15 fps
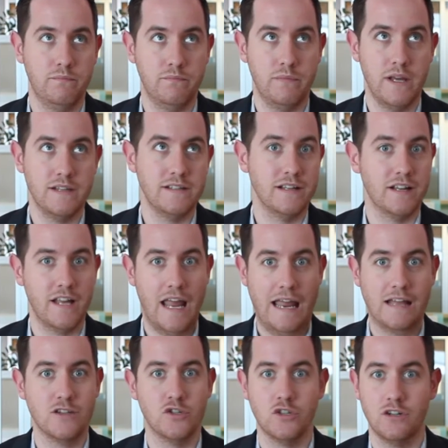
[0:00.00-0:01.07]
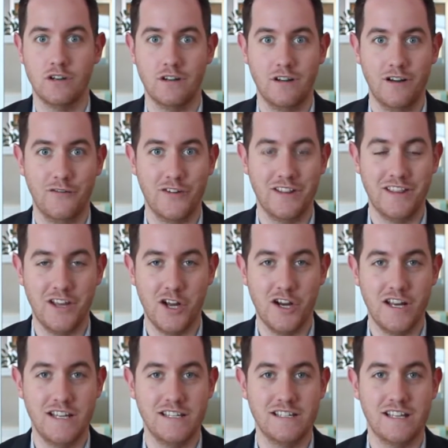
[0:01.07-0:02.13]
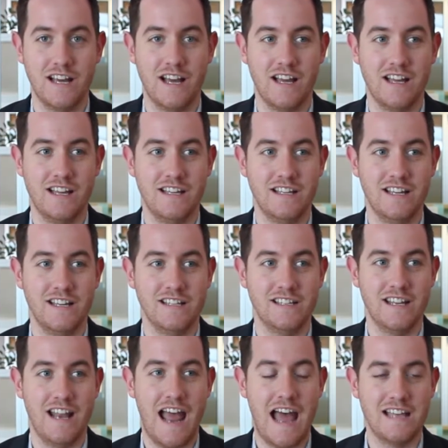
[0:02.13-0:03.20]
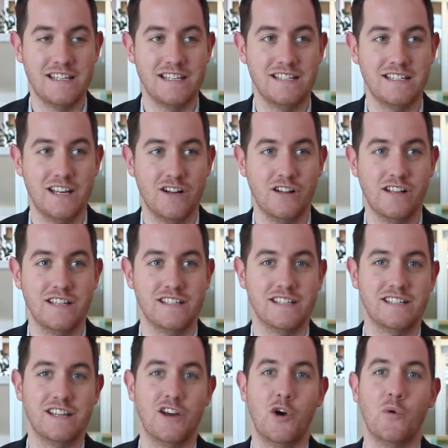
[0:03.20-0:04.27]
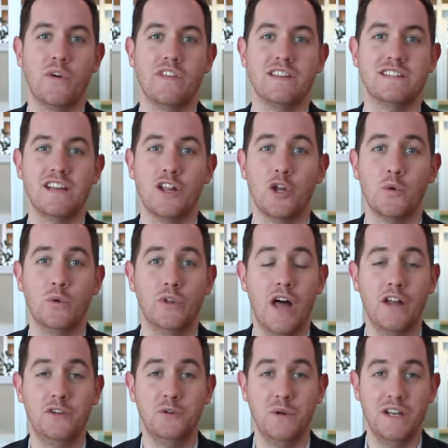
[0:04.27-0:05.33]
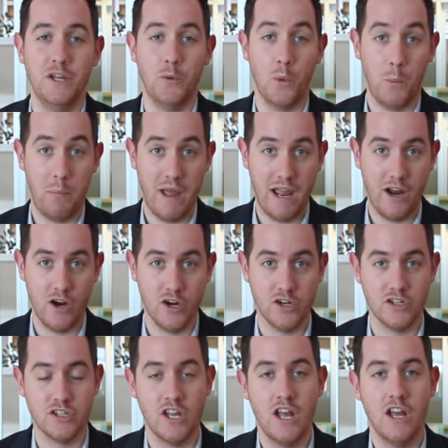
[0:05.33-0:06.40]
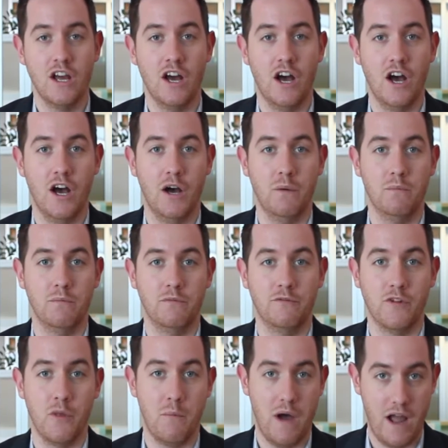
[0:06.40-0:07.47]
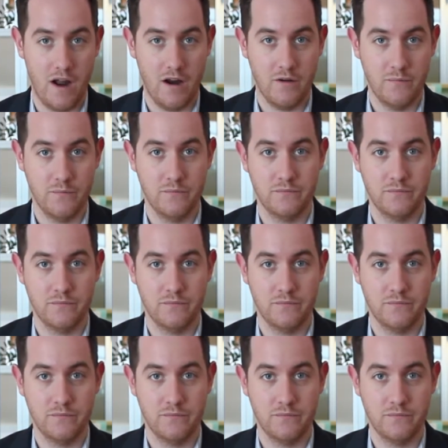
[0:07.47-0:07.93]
basic answer of it there is, uh, is an as-is sale is a sale where the seller will not do any repairs um, for the buyer.